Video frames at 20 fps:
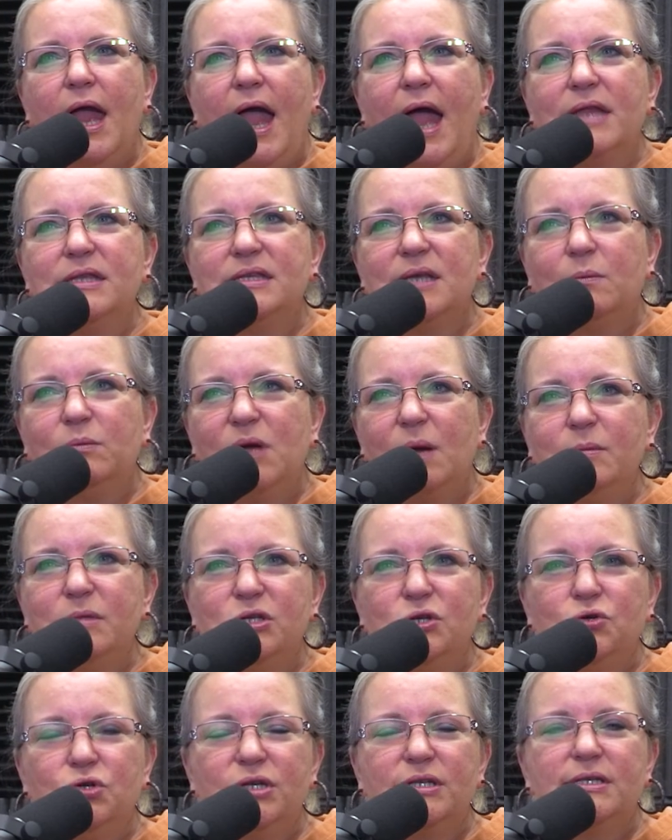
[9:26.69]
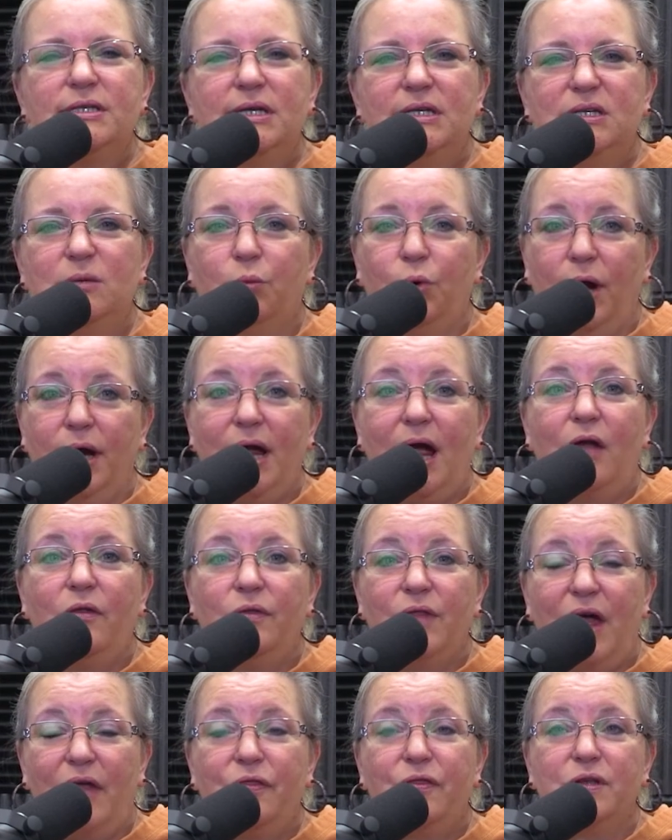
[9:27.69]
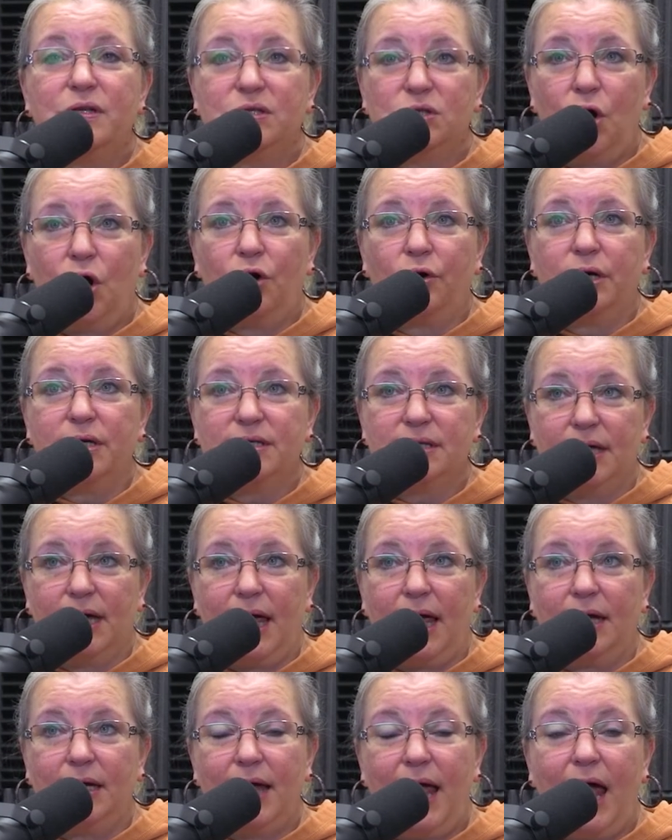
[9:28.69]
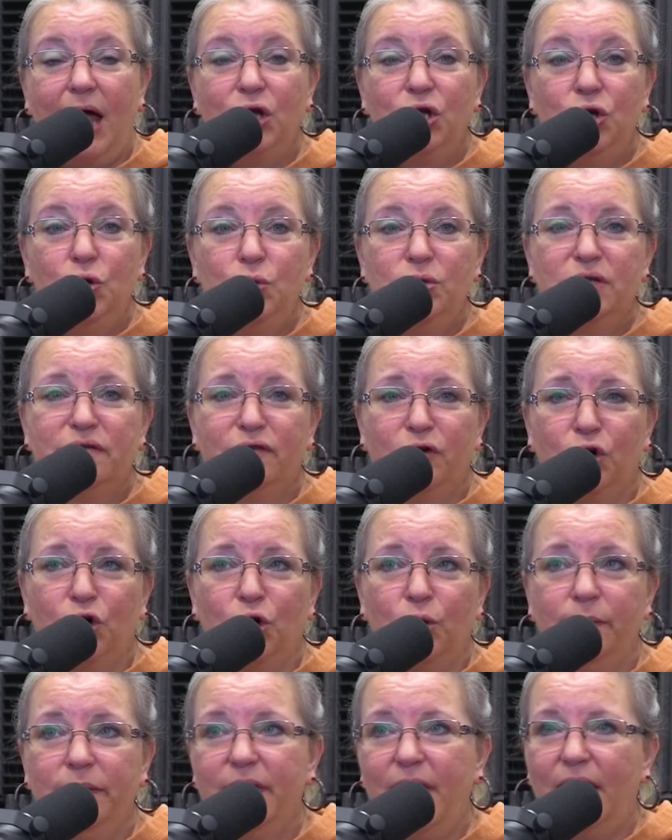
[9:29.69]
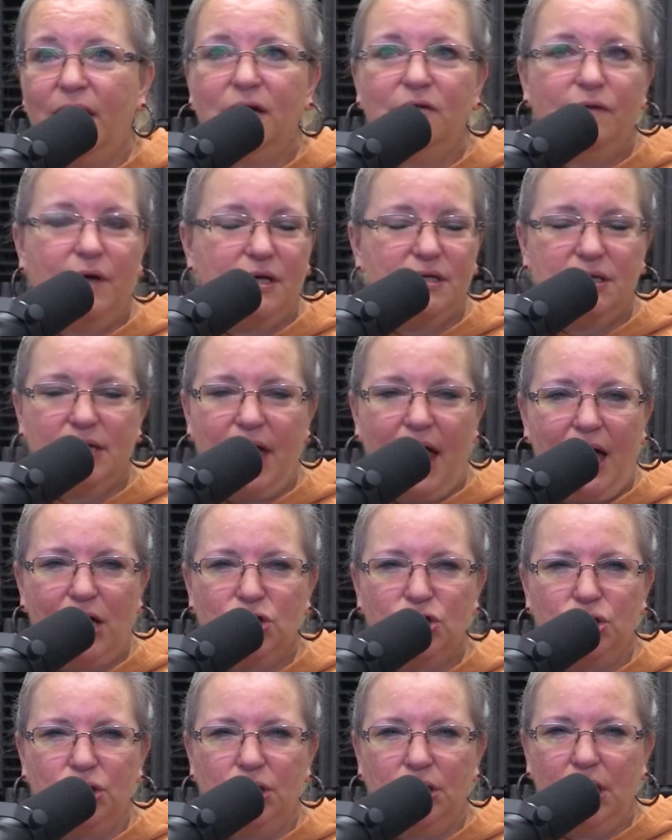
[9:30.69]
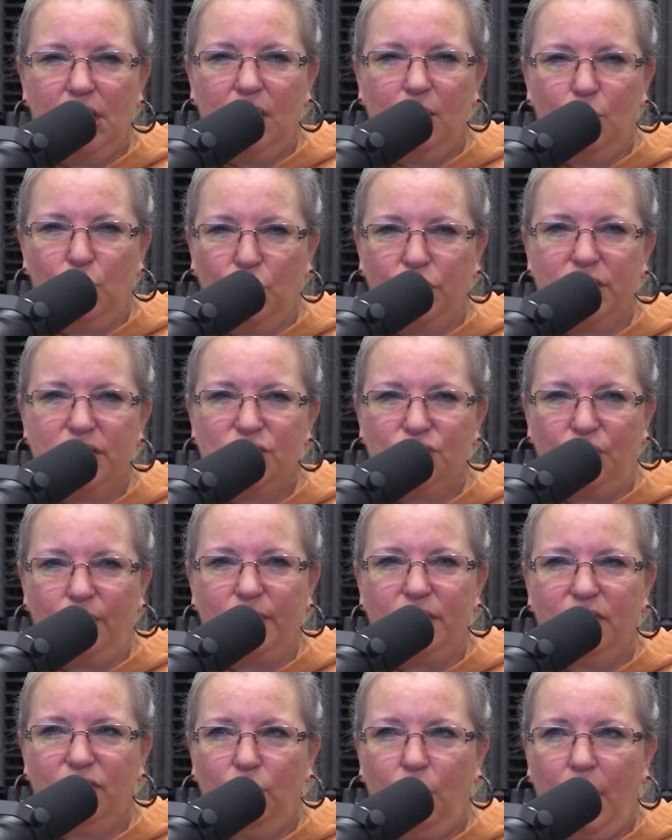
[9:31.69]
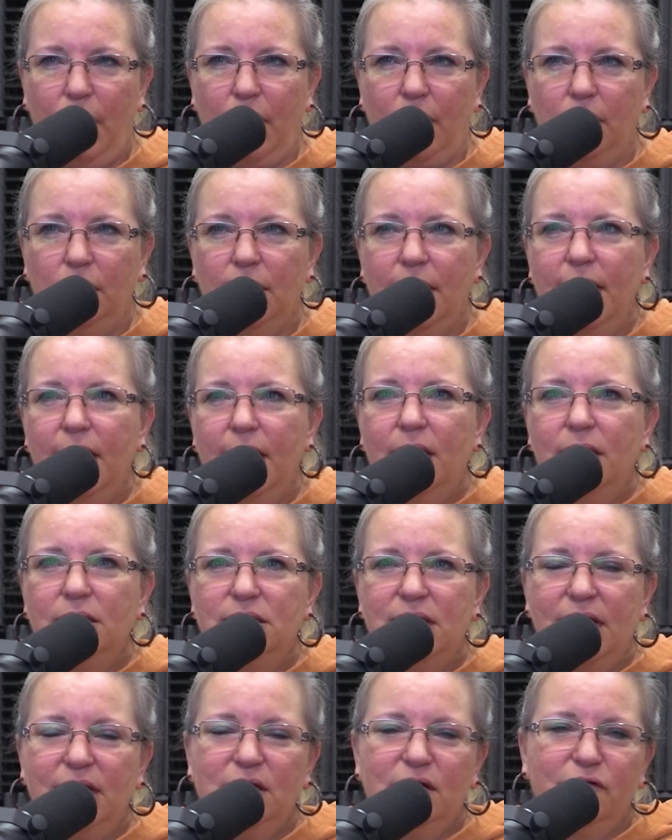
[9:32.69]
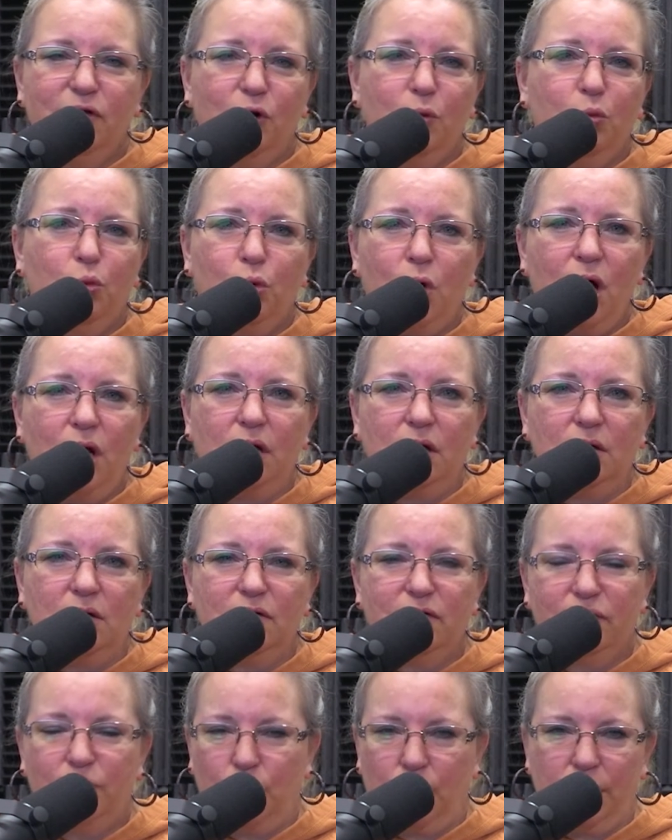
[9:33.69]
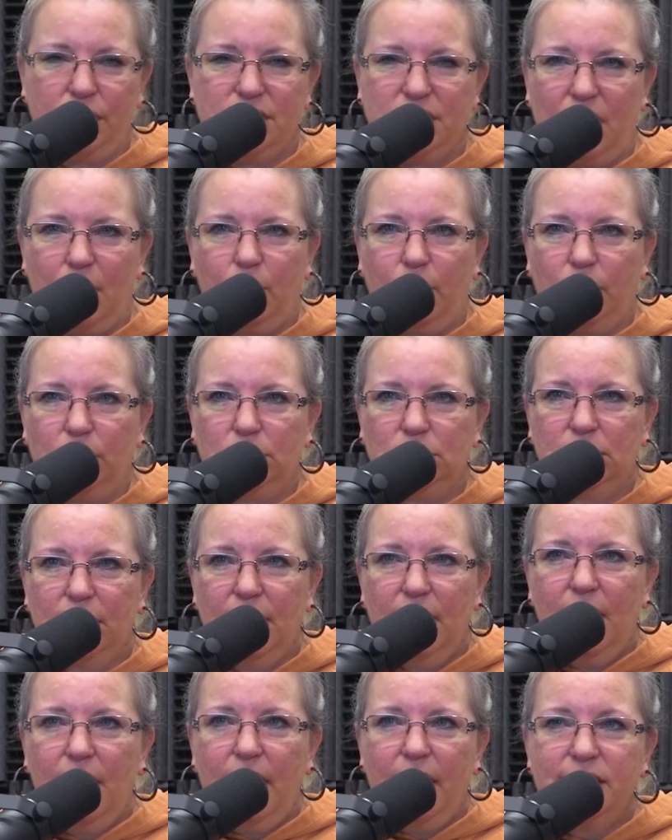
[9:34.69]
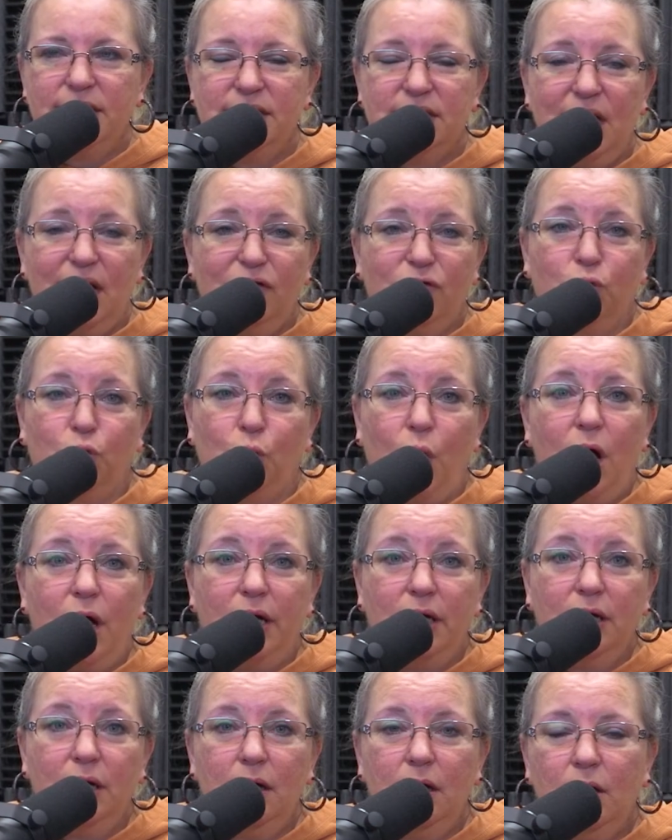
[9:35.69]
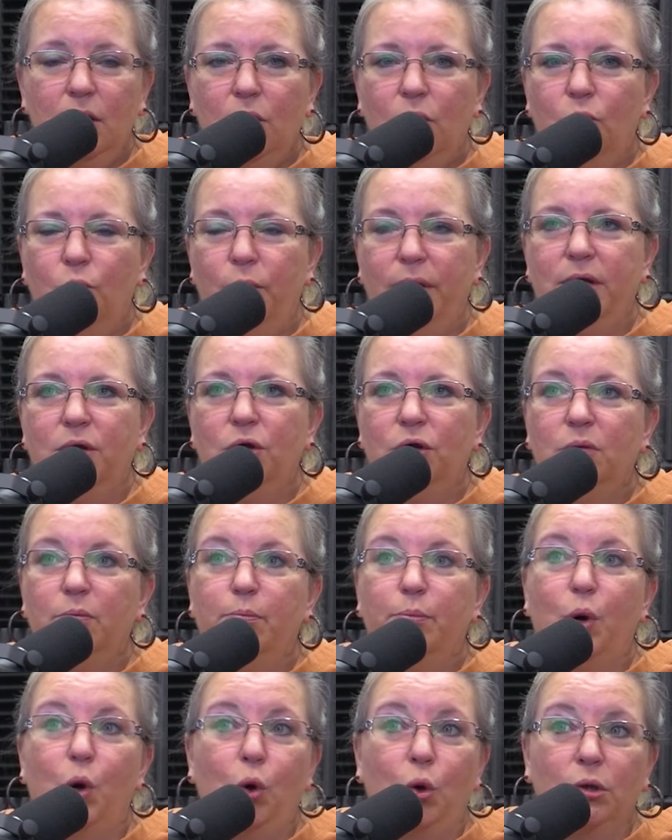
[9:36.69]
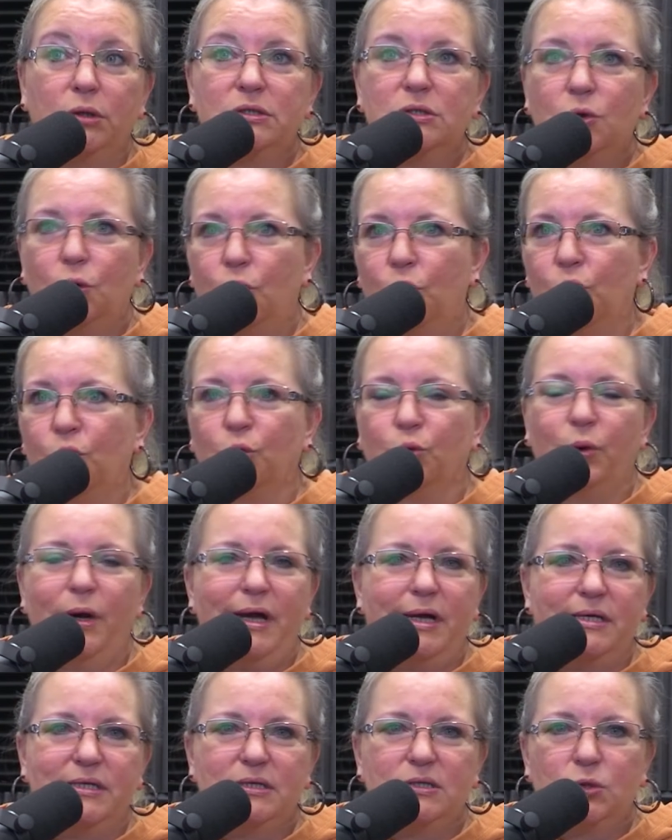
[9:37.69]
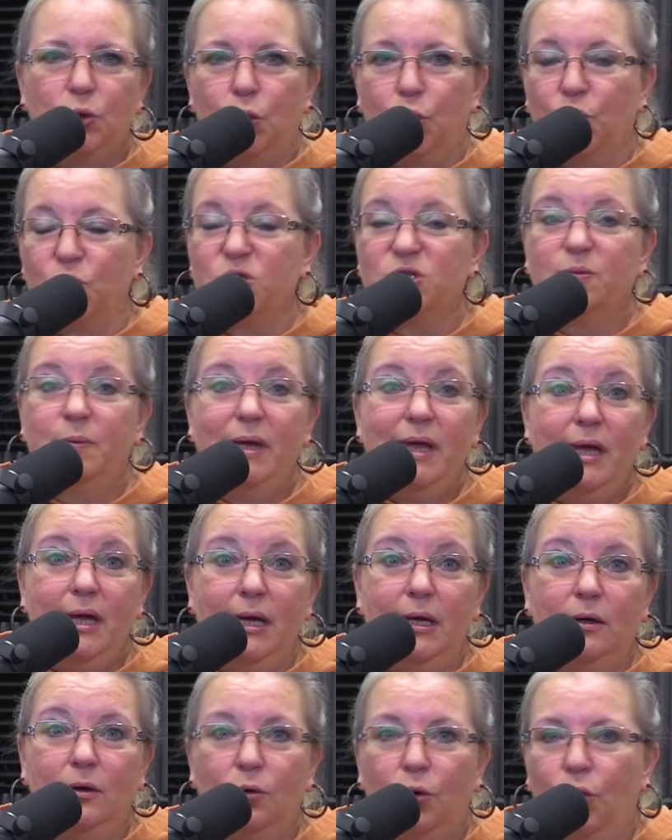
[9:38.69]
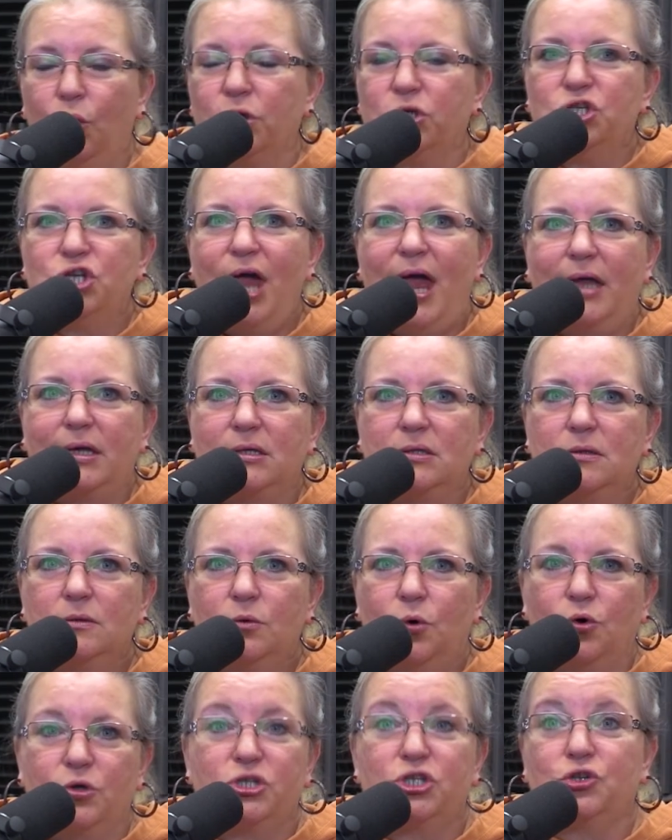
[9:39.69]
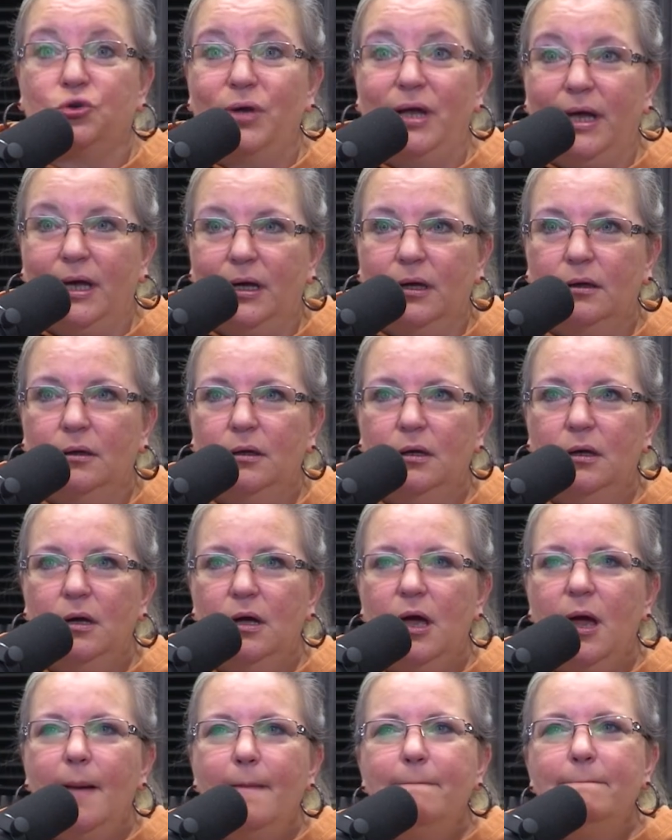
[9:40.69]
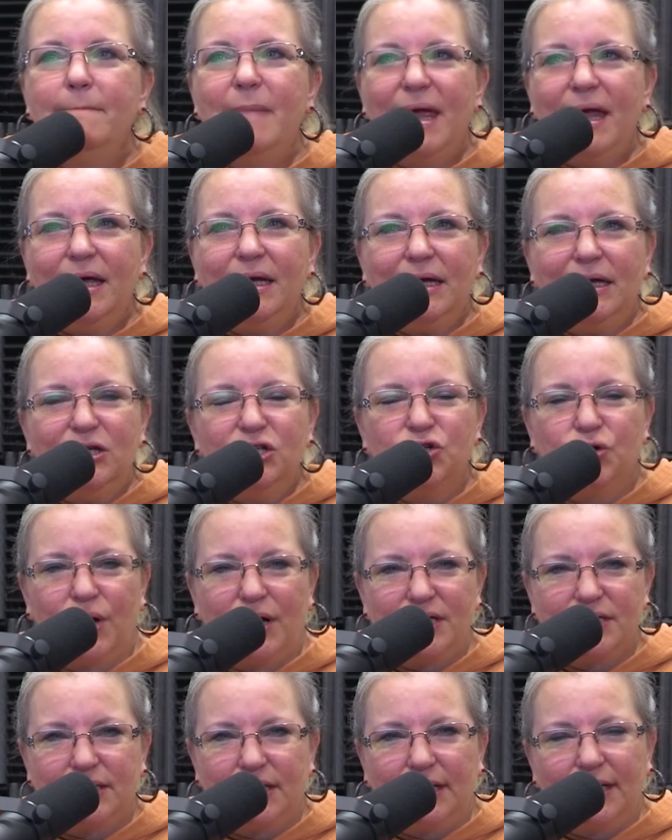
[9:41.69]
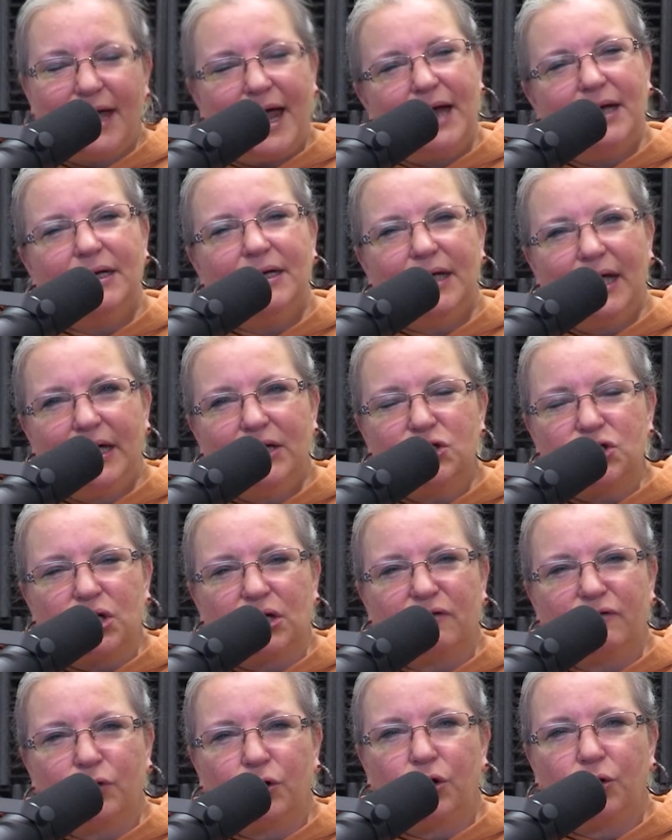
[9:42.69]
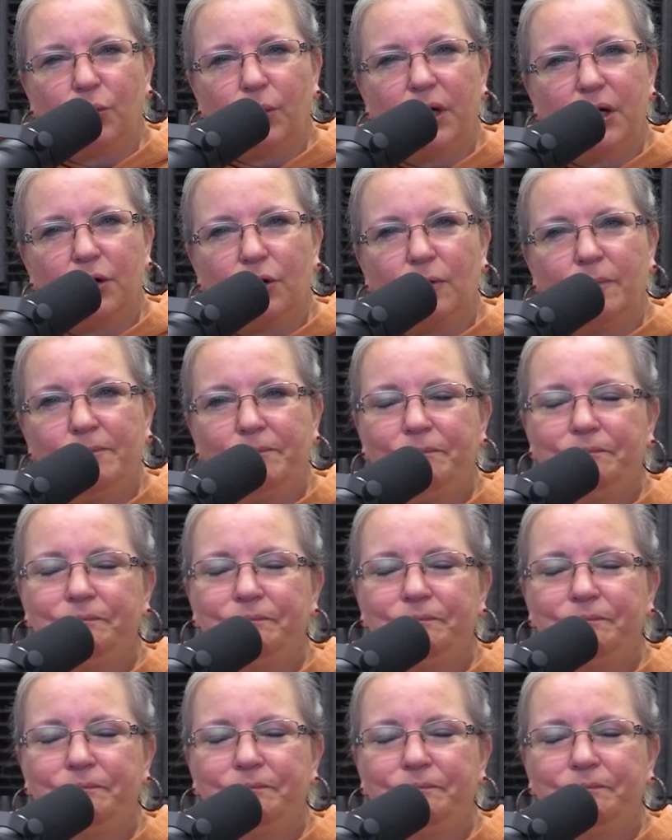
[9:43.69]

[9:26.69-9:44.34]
And sometimes you just need to break out that thesaurus again and use a verb that conveys the action in a more descriptive way. Take the verb run, for example. Instead of run, we could bolt or race or speed or jet or streak. Make it interesting and engaging for your reader.